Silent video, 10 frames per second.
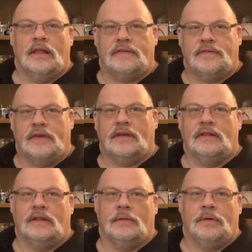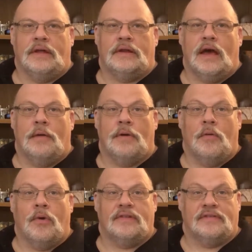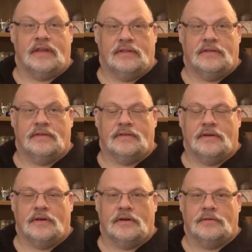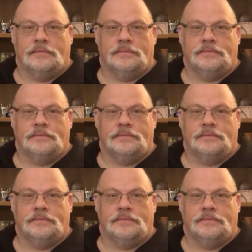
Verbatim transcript: Let's think a little bit about what sentences are.